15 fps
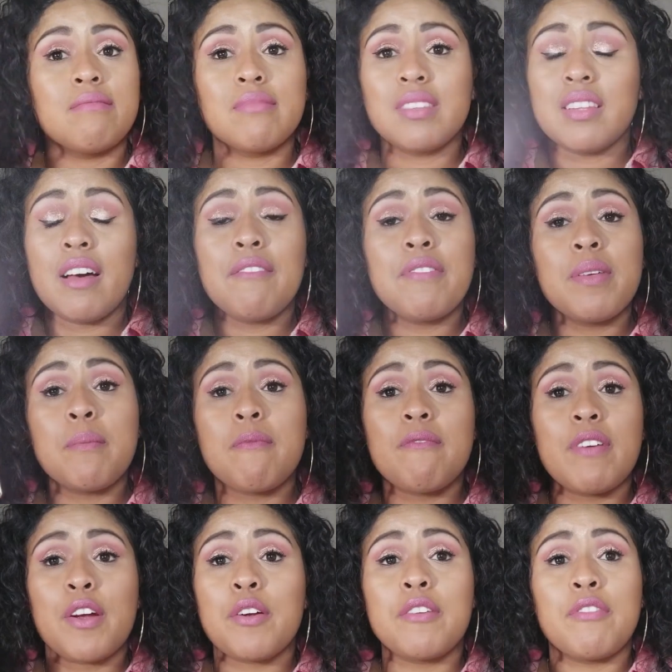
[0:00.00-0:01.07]
Love them
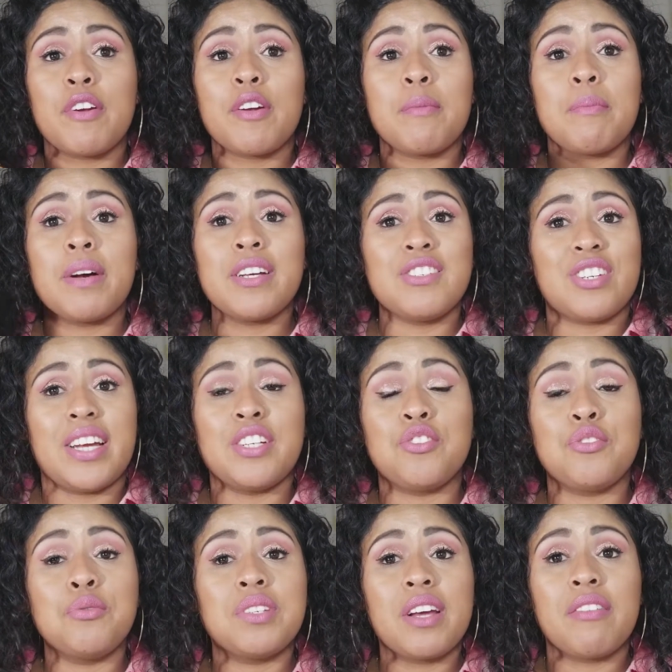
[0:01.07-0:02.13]
very, very much. I
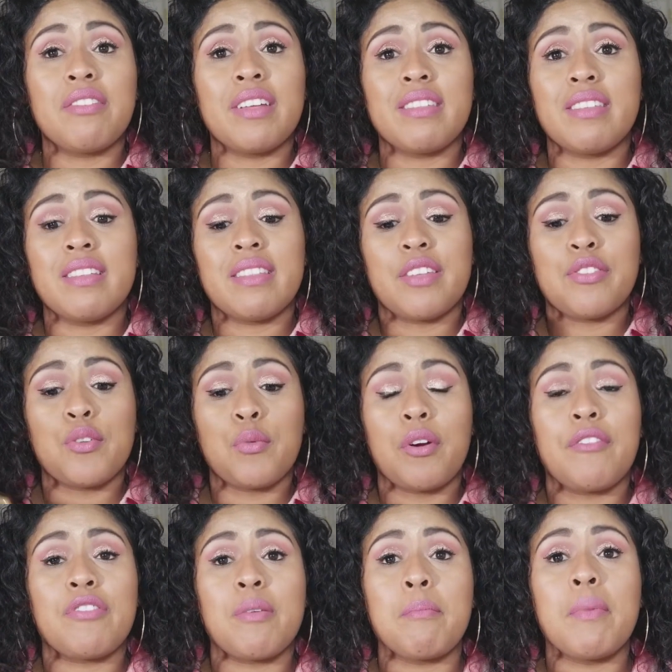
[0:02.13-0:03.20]
do definitely think that they're
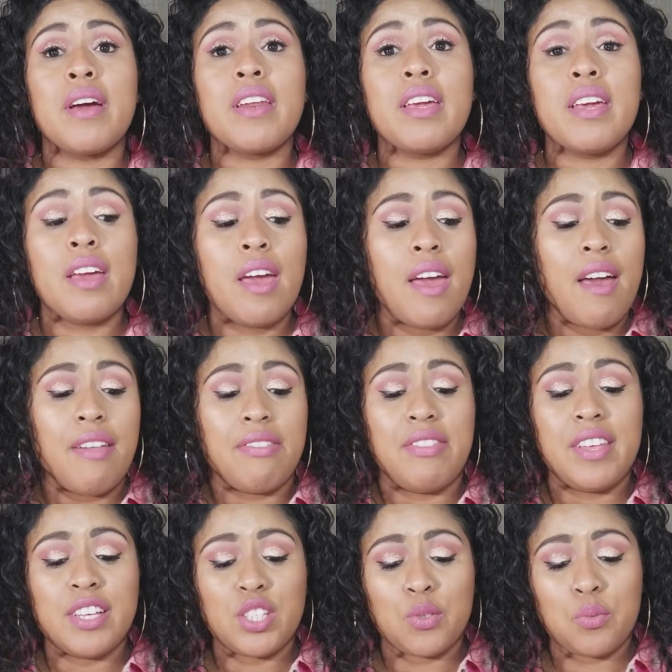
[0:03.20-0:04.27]
worth the money.
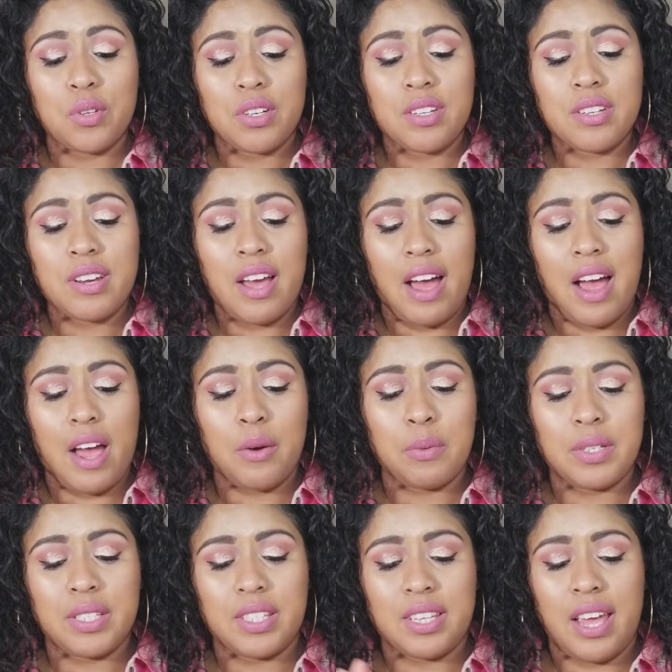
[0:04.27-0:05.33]
This one, I
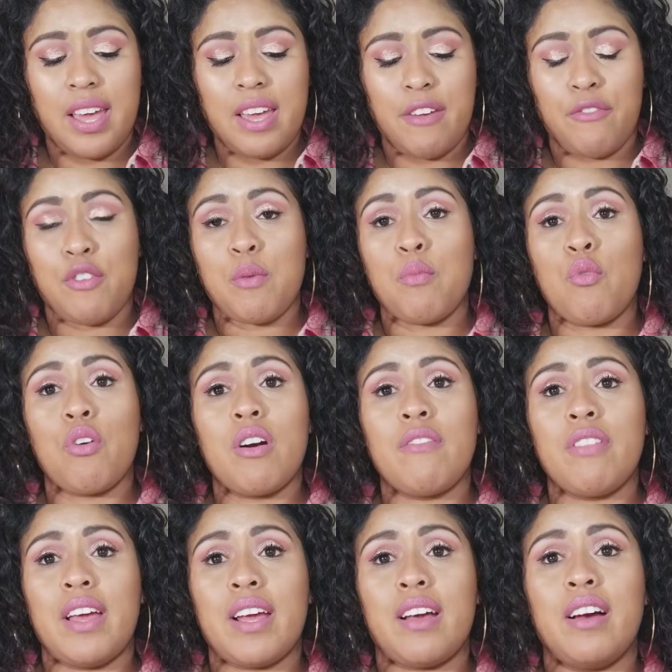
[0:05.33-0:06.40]
would say if you're more of
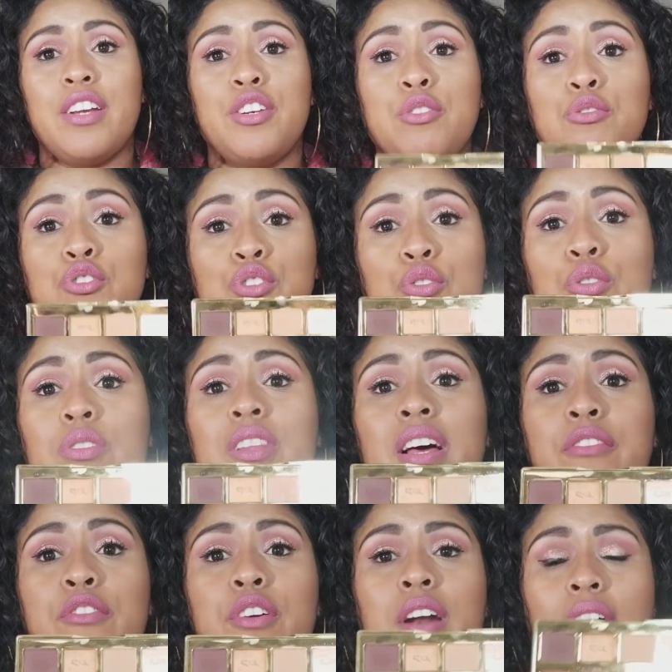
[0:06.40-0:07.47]
like a neutral
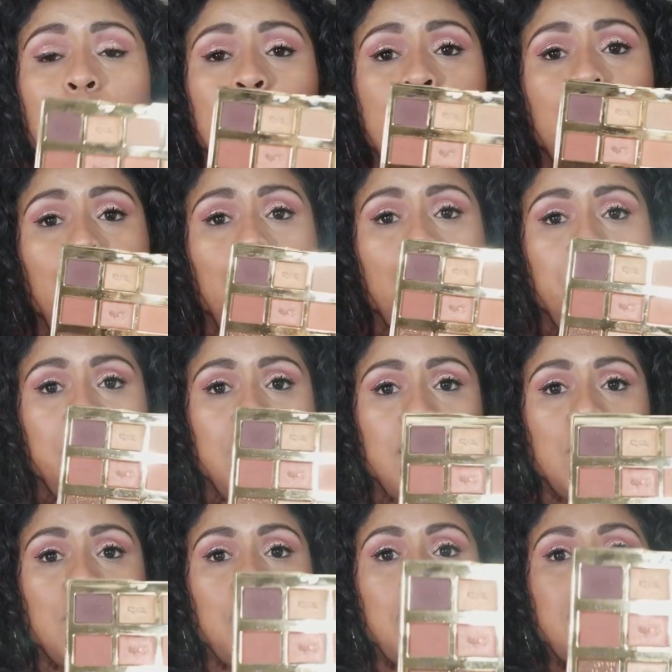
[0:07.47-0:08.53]
lover, I would go for
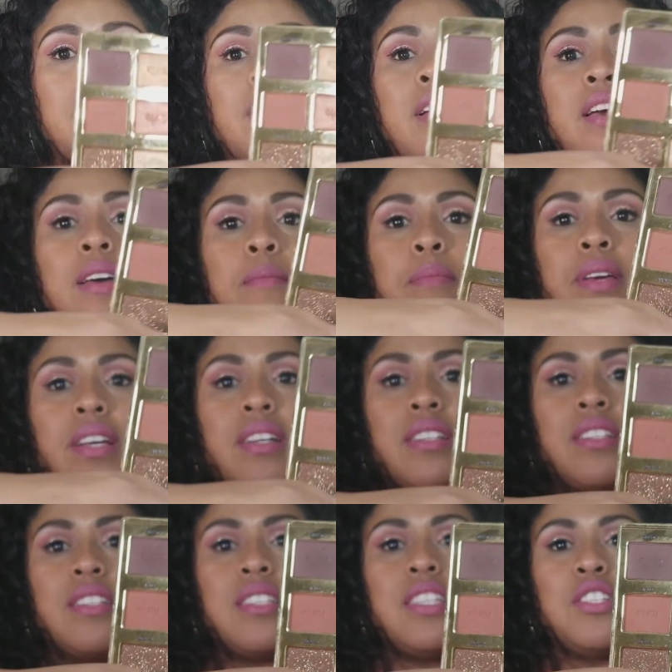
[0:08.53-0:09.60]
this one
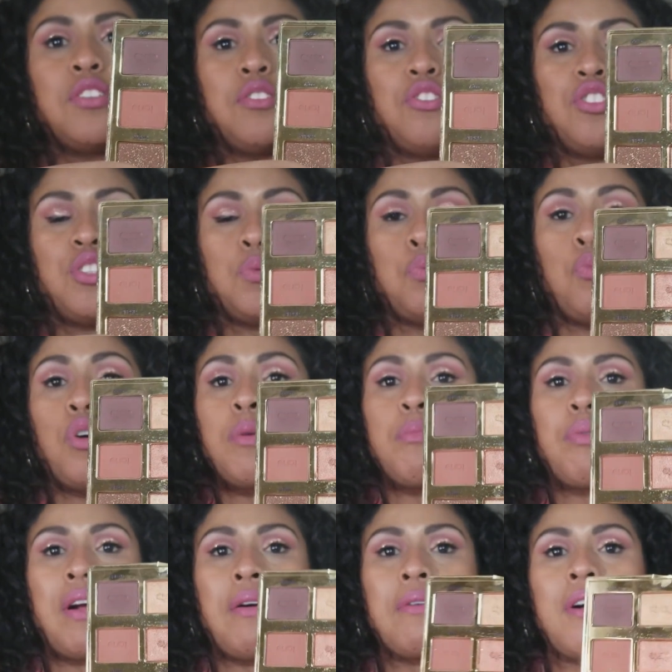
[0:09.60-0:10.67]
because these are just warm
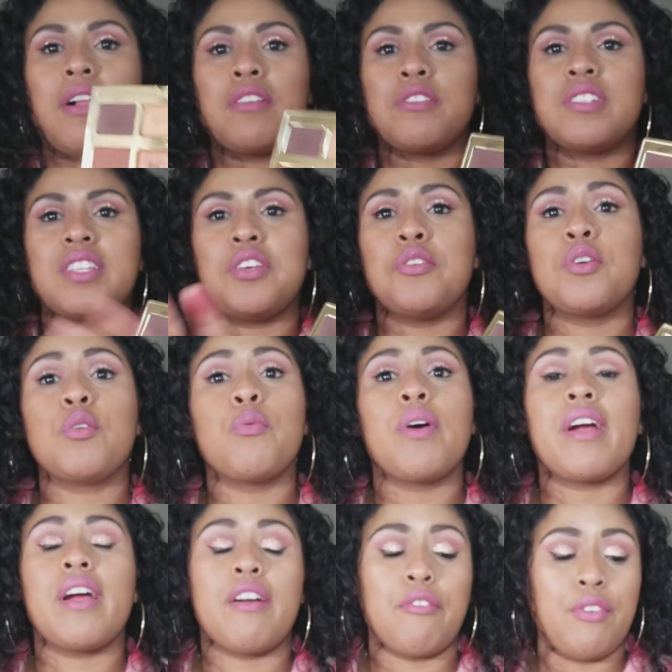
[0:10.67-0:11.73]
brown colors that you could
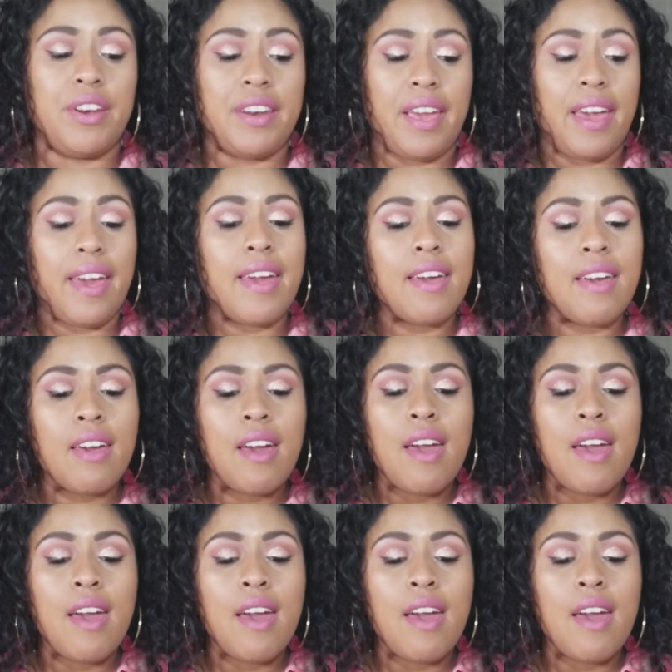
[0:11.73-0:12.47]
wear every day.